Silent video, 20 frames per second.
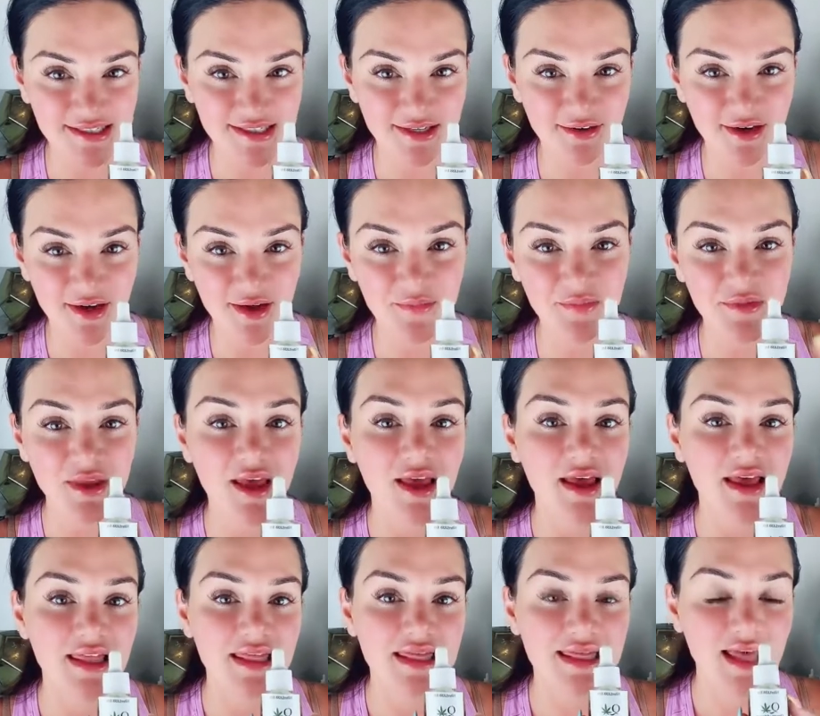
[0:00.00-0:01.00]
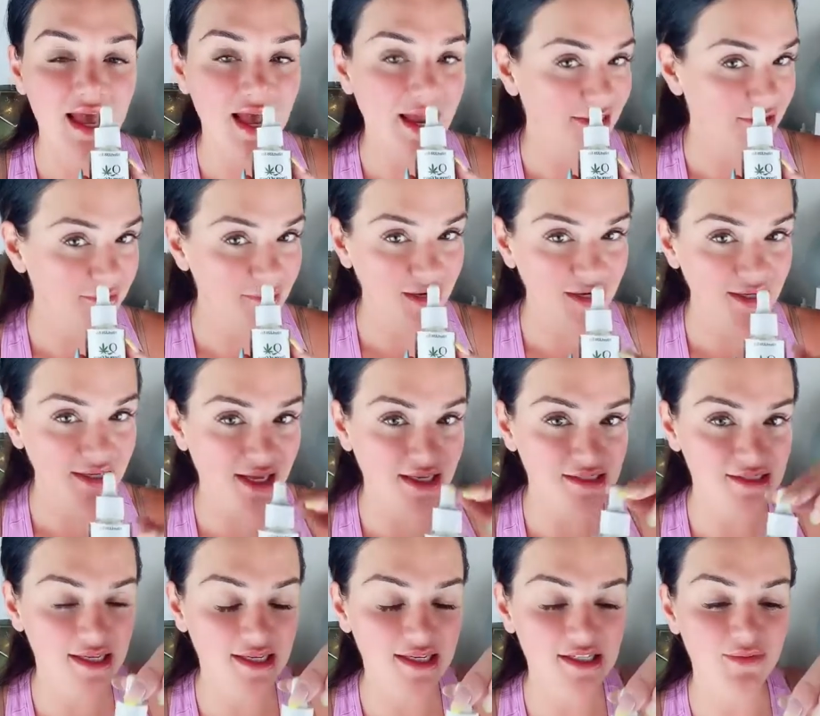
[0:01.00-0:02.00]
Serum. Hyaluronic
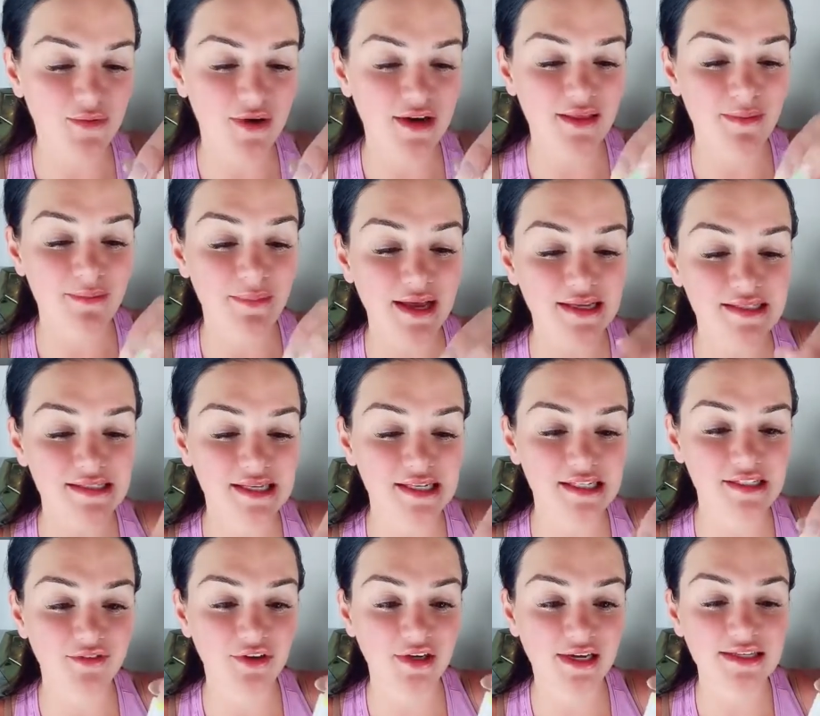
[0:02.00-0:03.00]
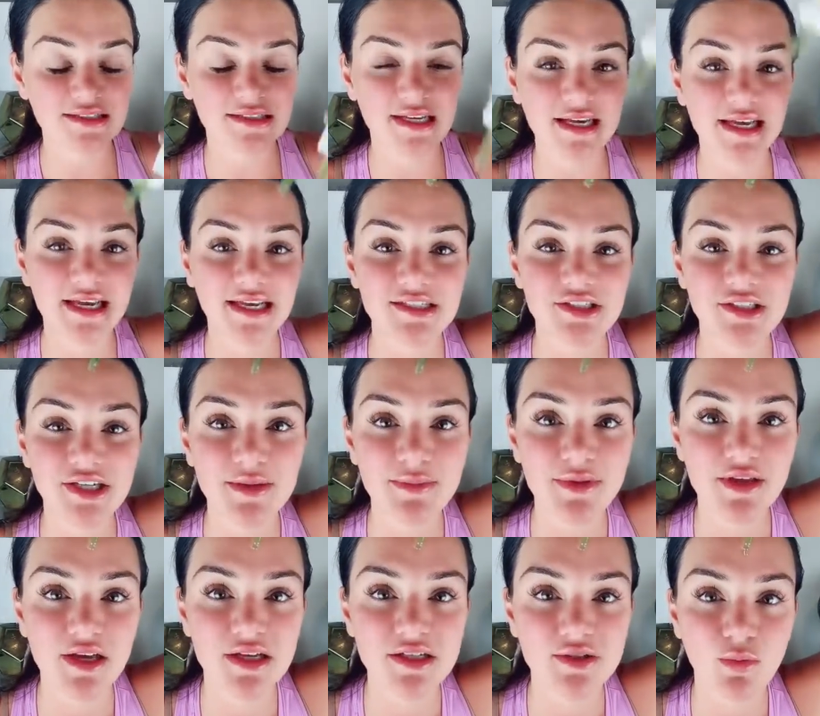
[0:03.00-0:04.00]
acid is one of the best things for anti-aging
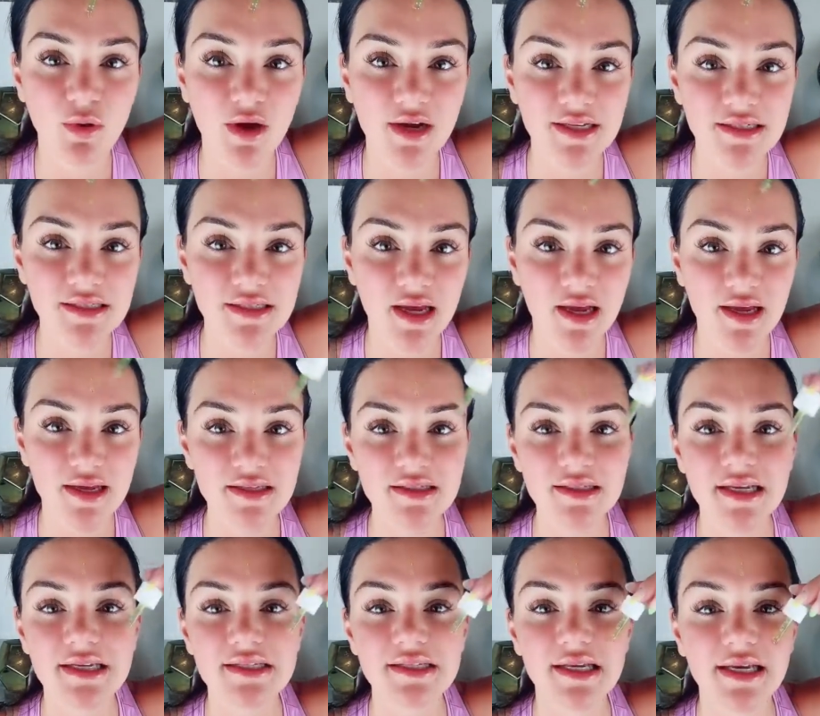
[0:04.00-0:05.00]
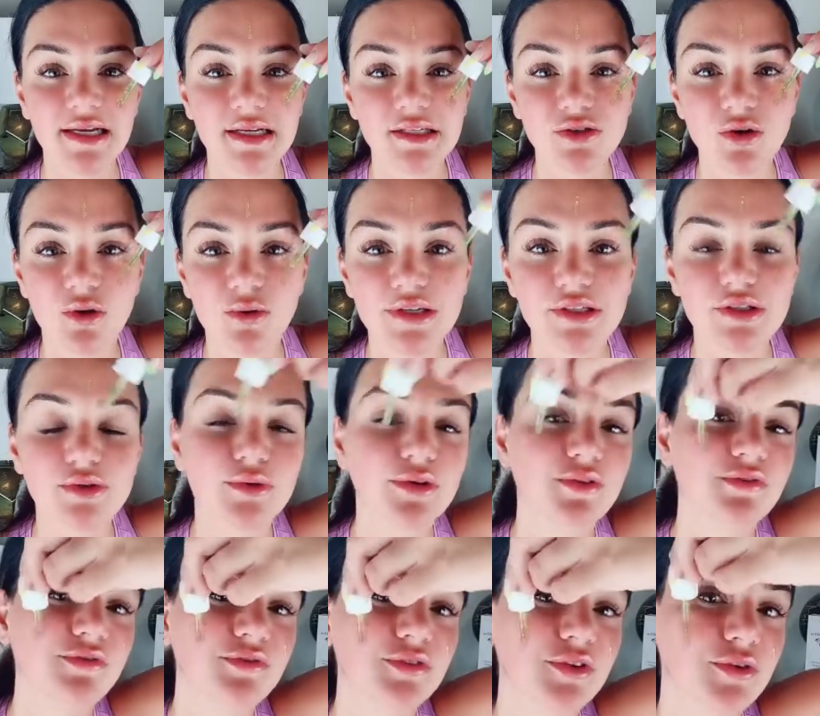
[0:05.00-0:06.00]
because what it does is it is going to
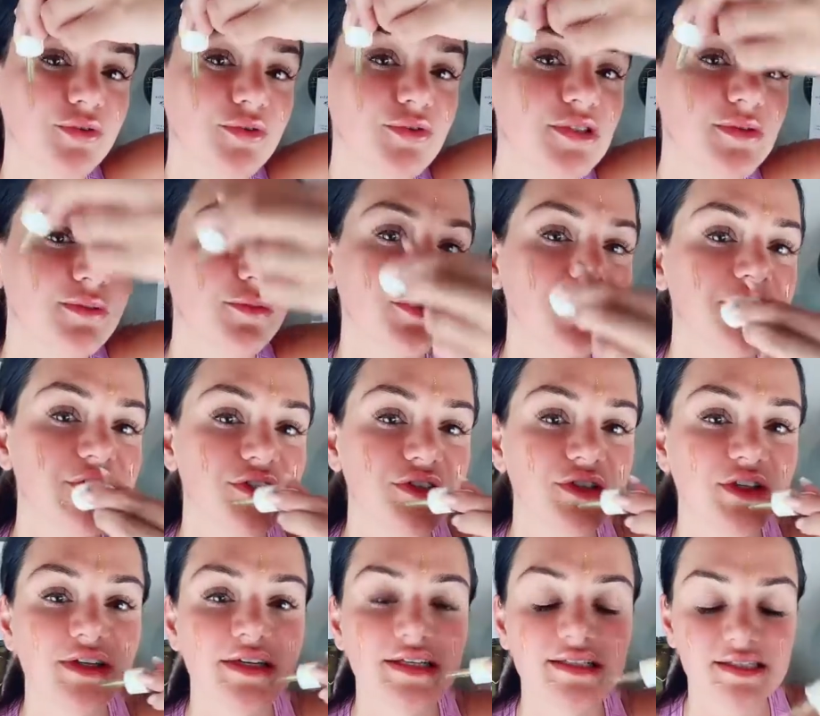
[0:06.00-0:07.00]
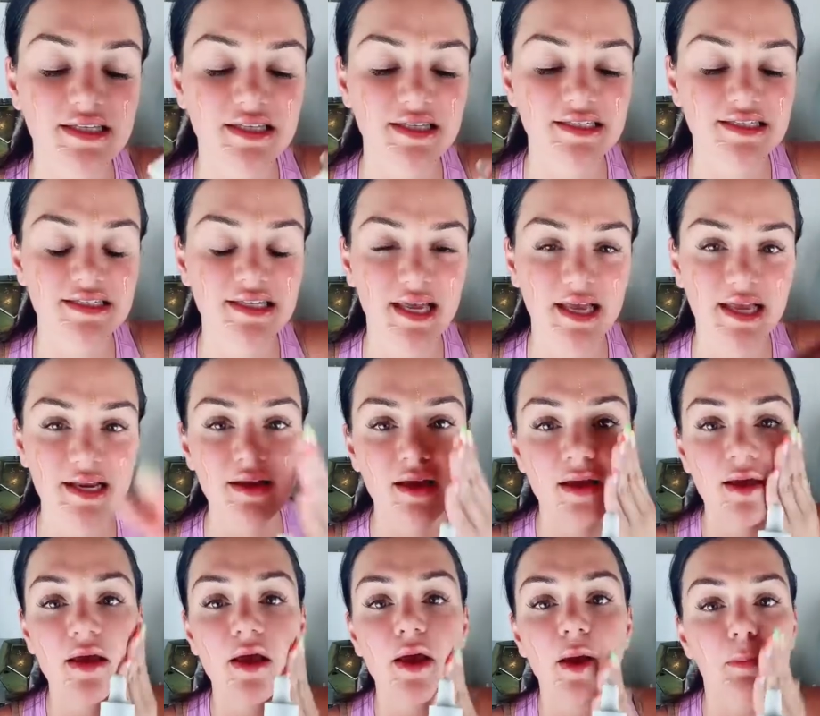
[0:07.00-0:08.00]
infuse moisture into the skin,
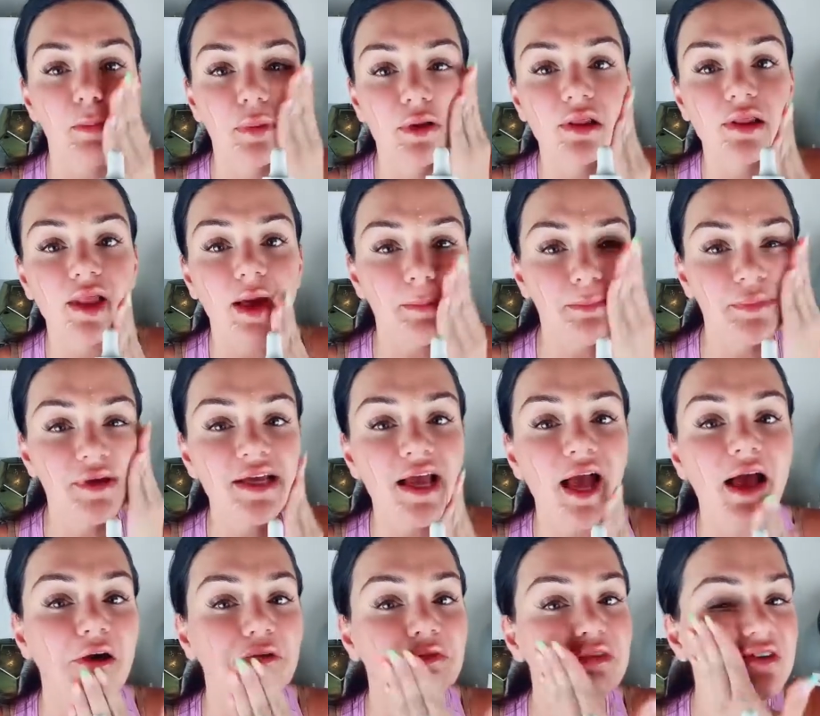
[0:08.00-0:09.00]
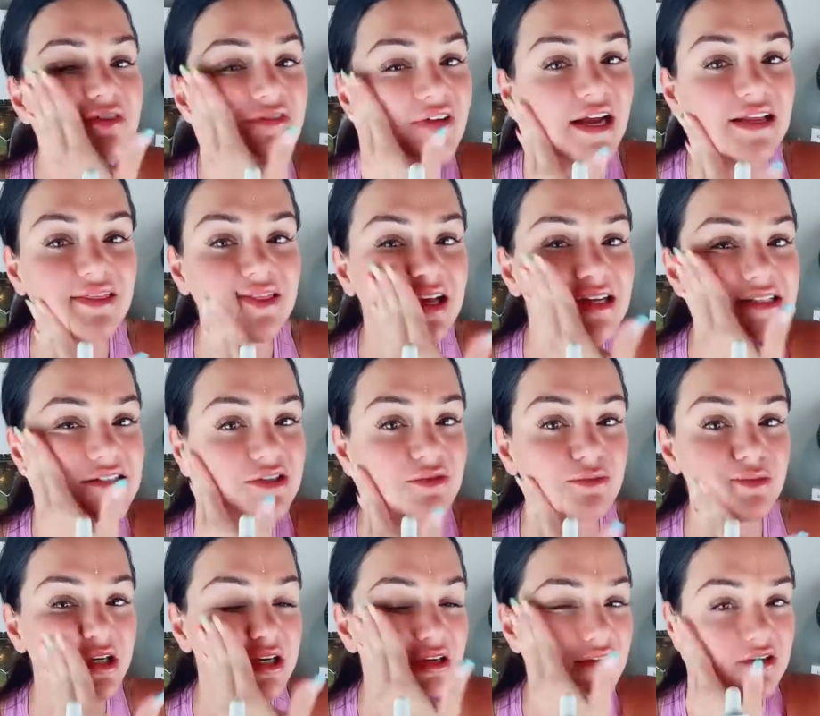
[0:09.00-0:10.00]
plumping out the fine lines
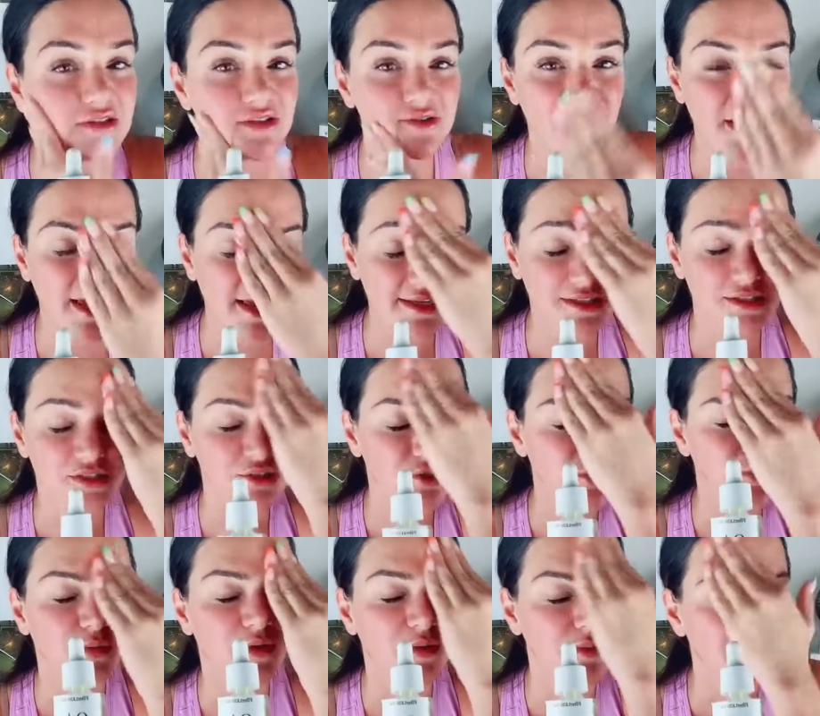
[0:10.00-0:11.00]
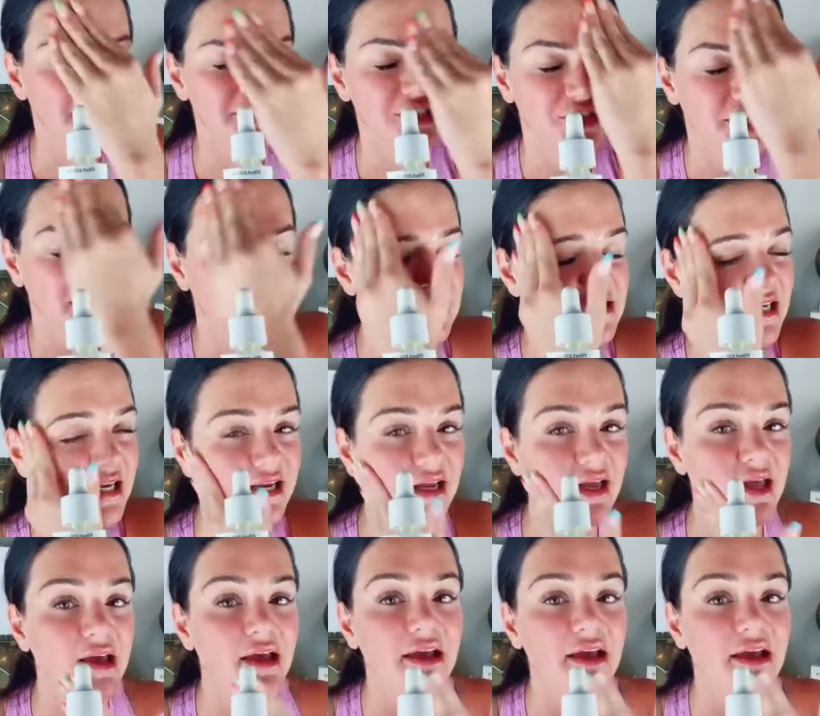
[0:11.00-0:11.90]
and wrinkles, okay? It's super moisturizing.